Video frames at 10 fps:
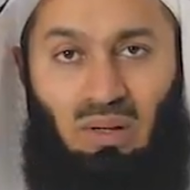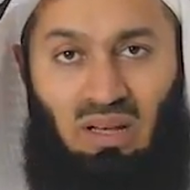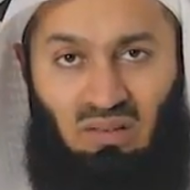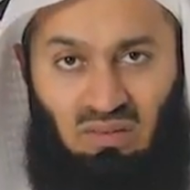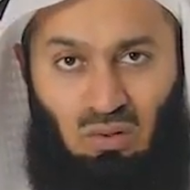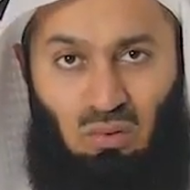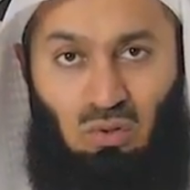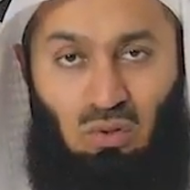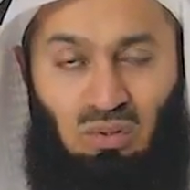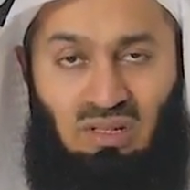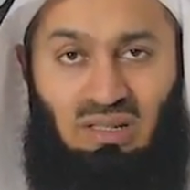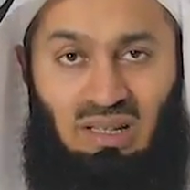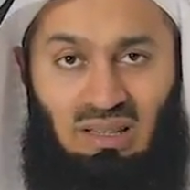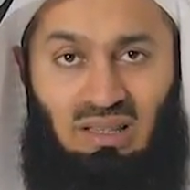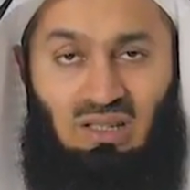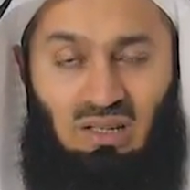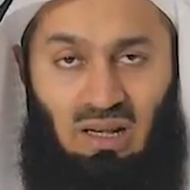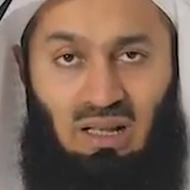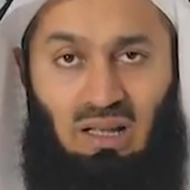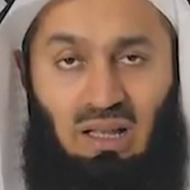Whenever you use it in the
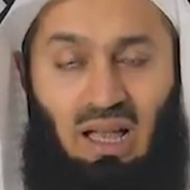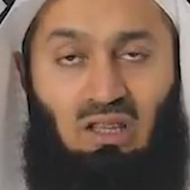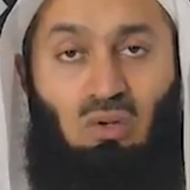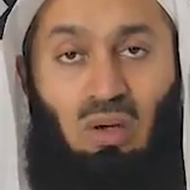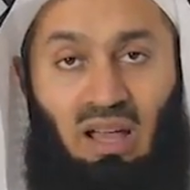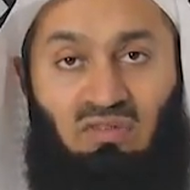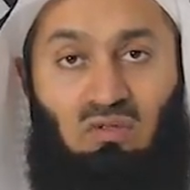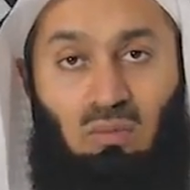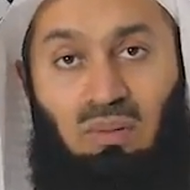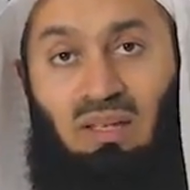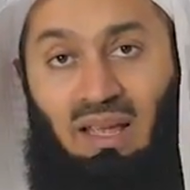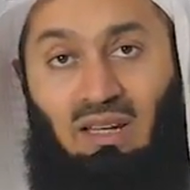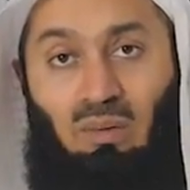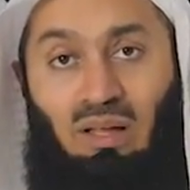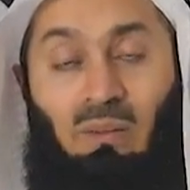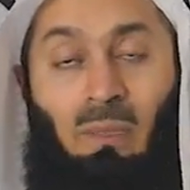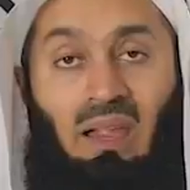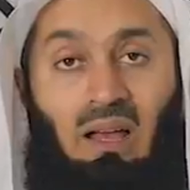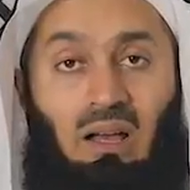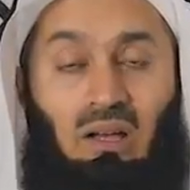salah, and you have to be anyway,
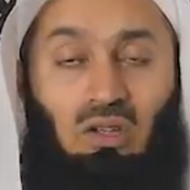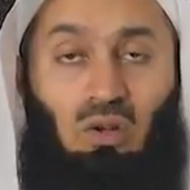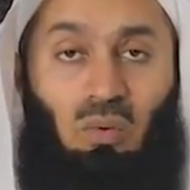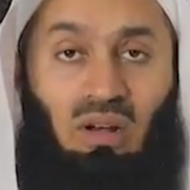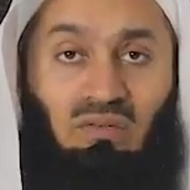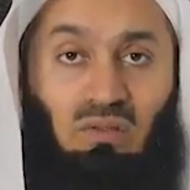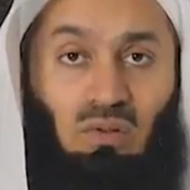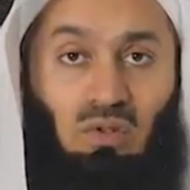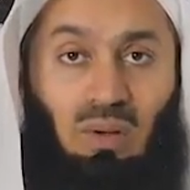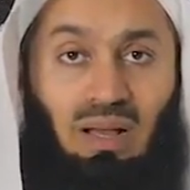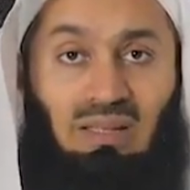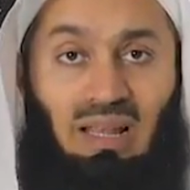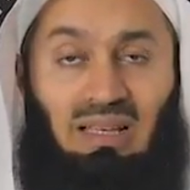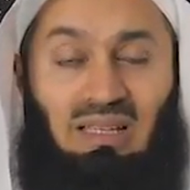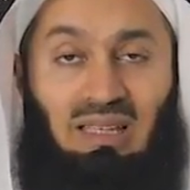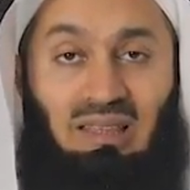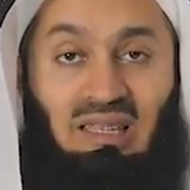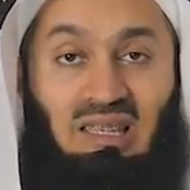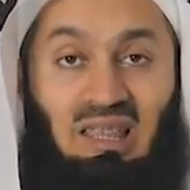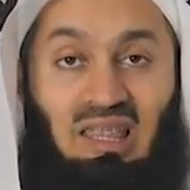one of those duas. Like I said,
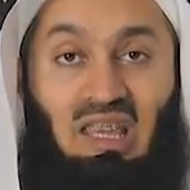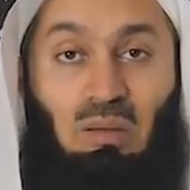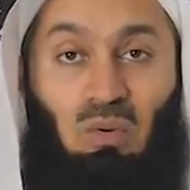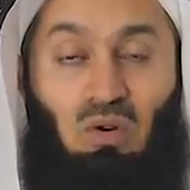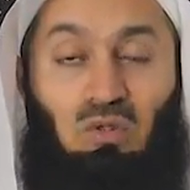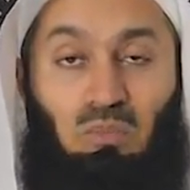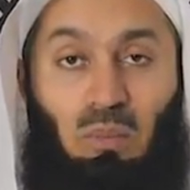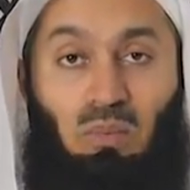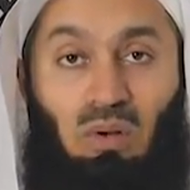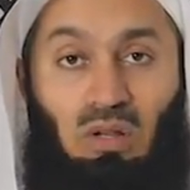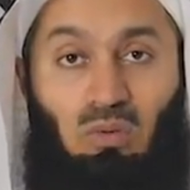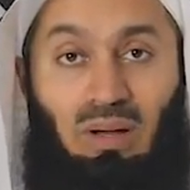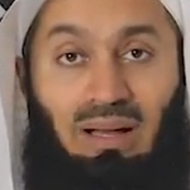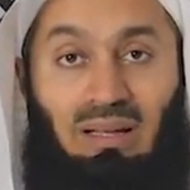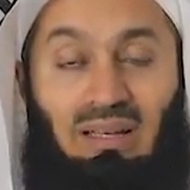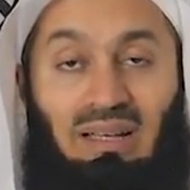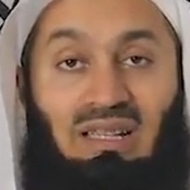this is the most popular dua.